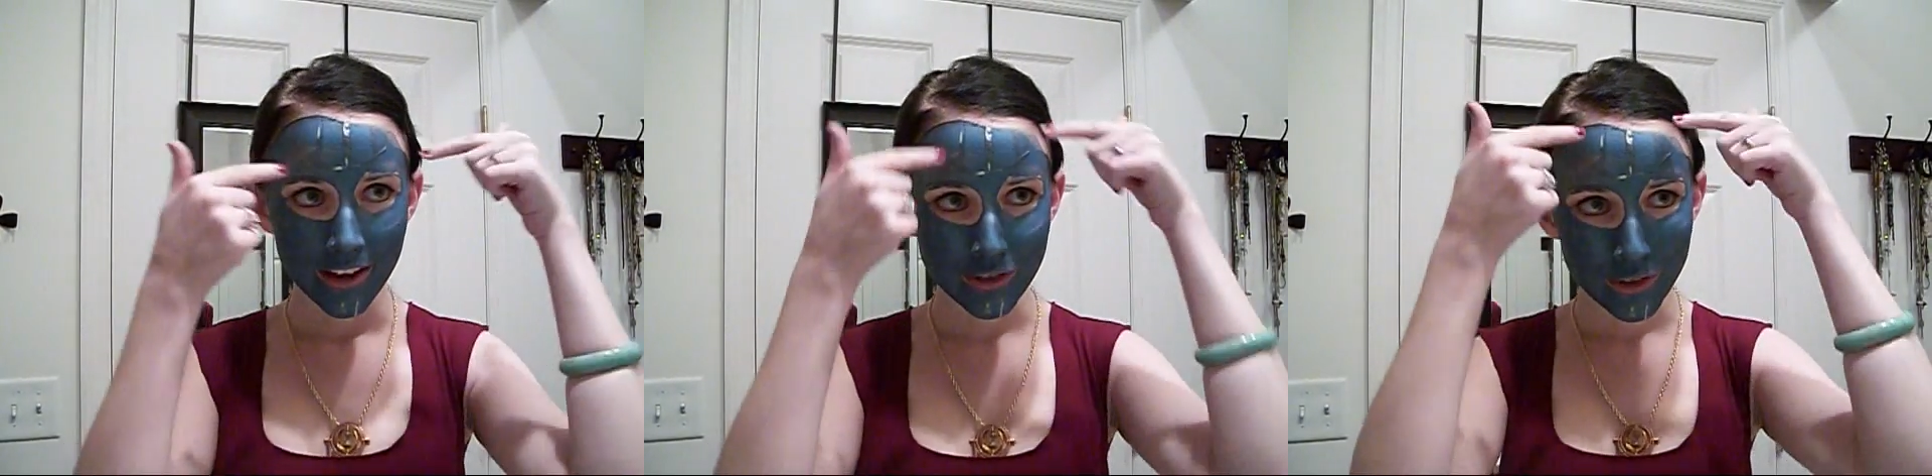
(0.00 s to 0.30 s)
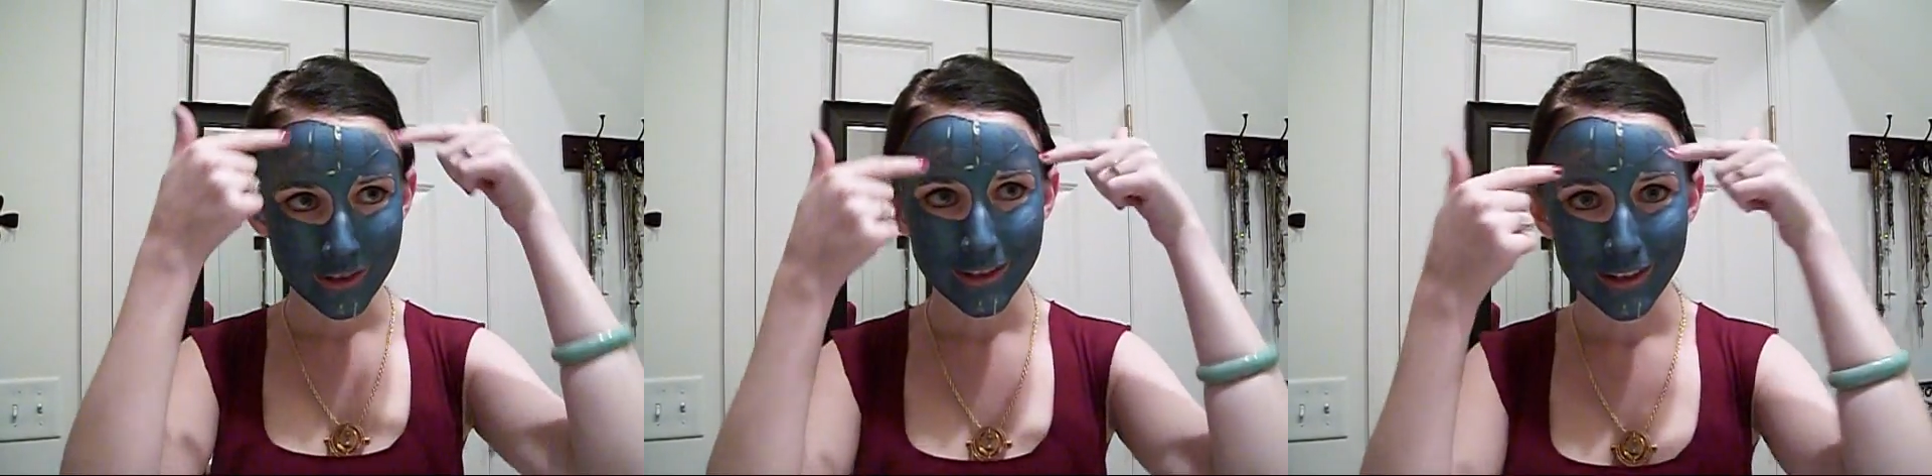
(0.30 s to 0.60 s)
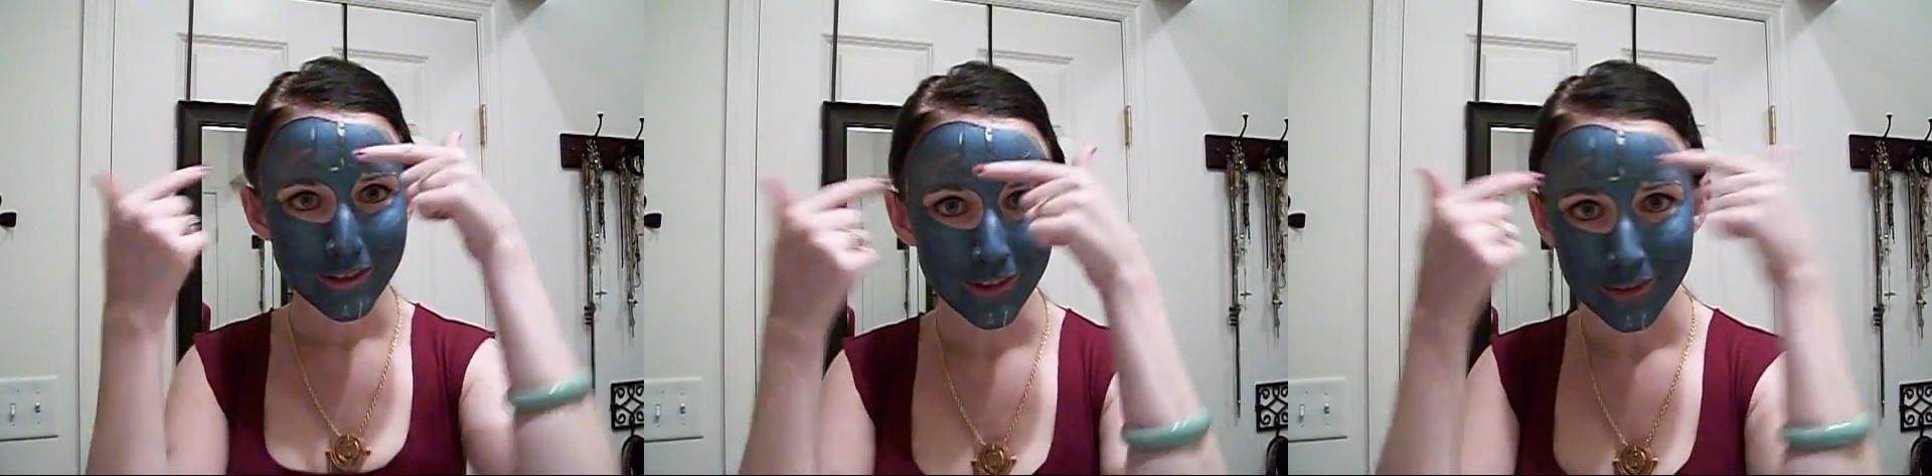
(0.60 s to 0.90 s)
As you can
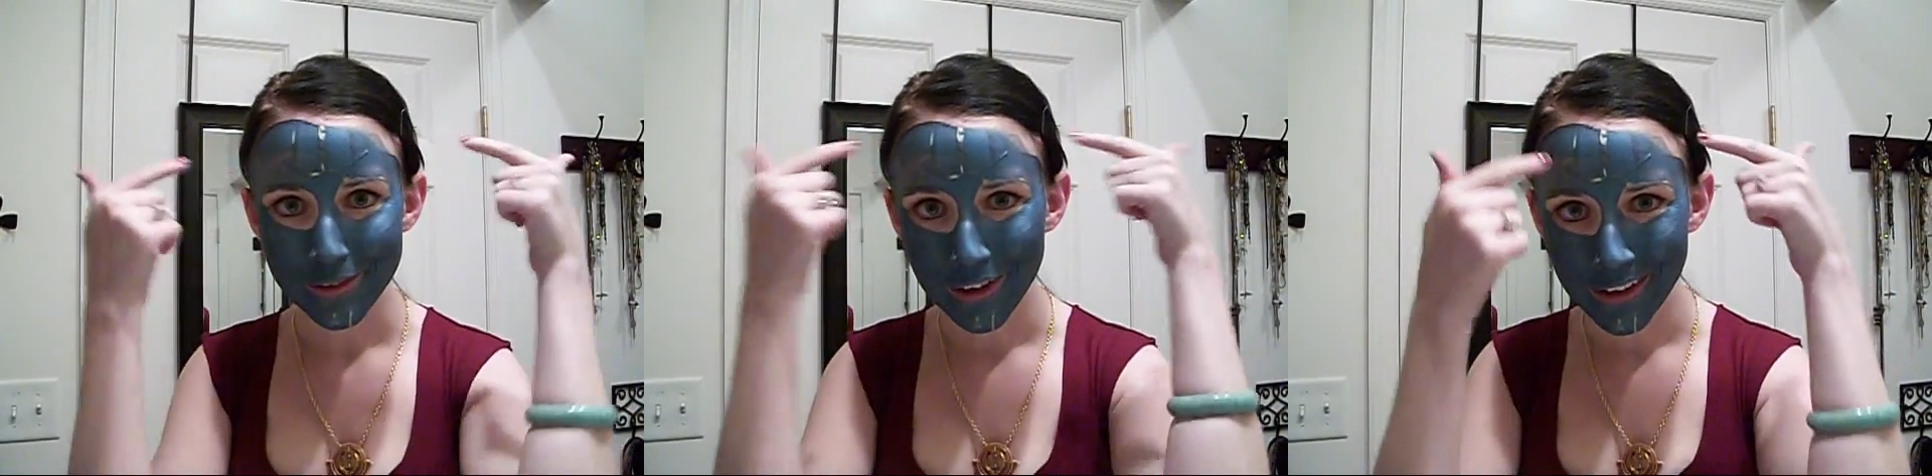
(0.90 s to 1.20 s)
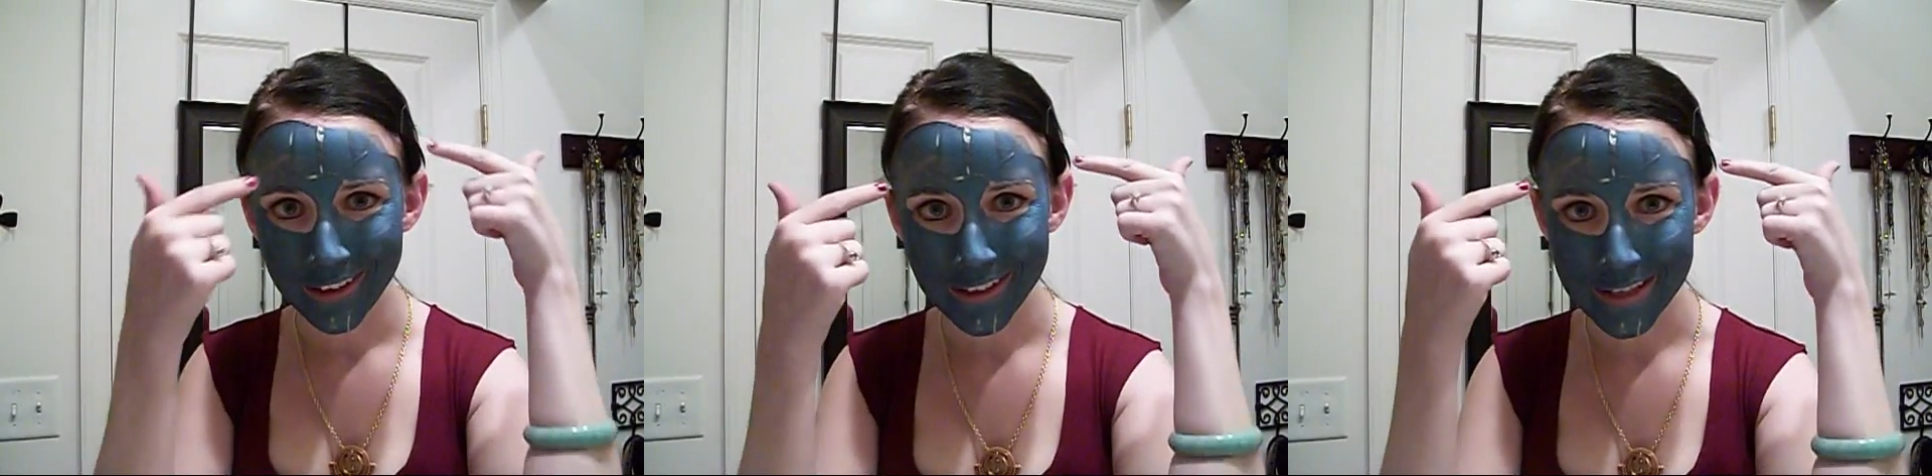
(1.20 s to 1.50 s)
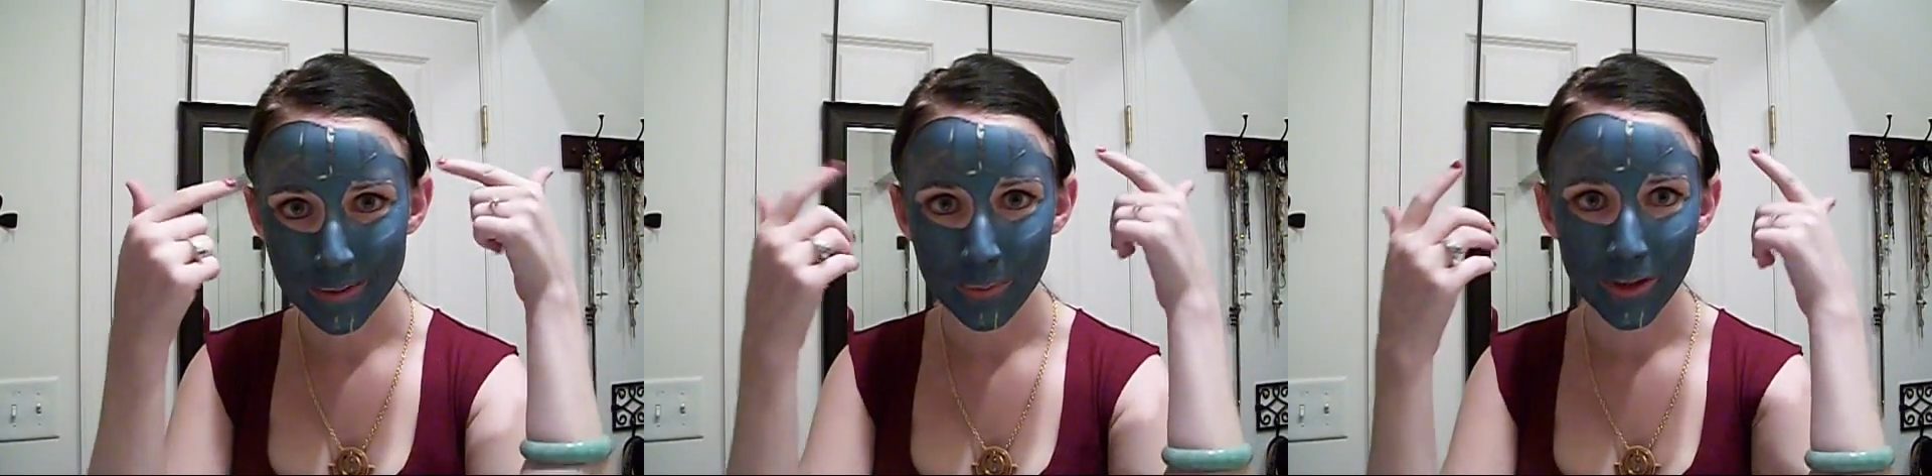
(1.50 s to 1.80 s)
see, it's all starting to
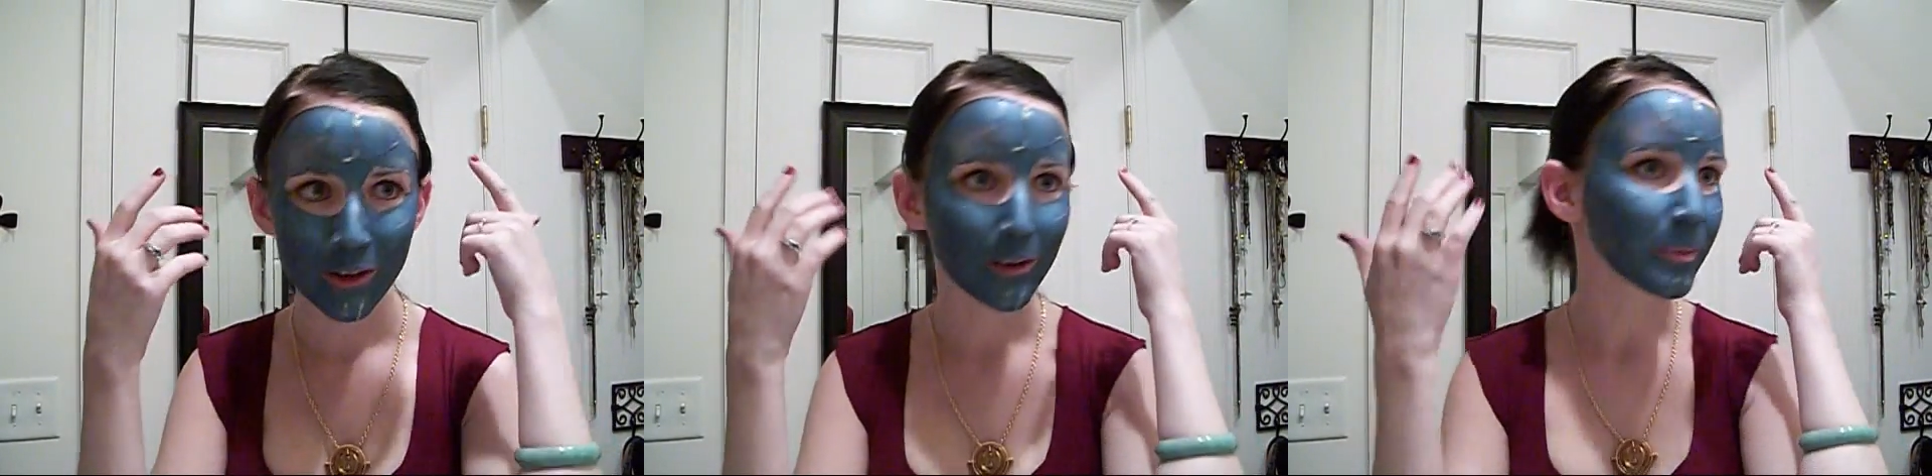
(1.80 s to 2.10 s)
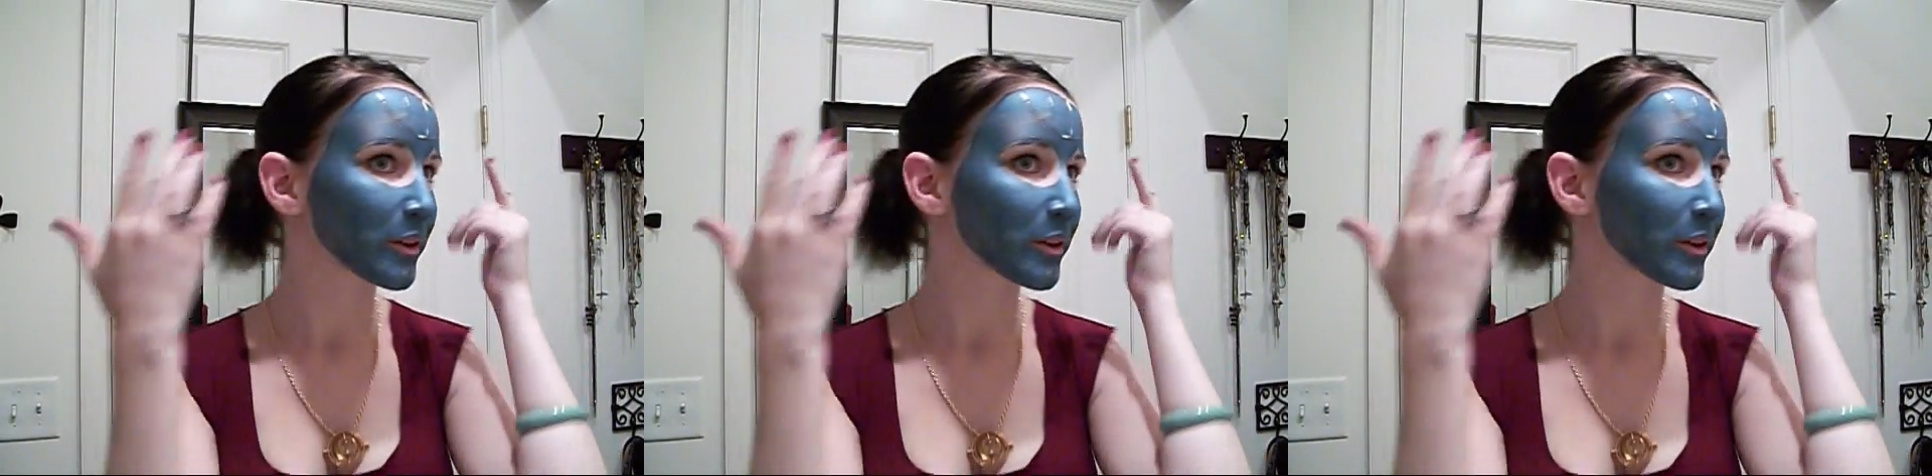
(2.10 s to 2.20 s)
disappear,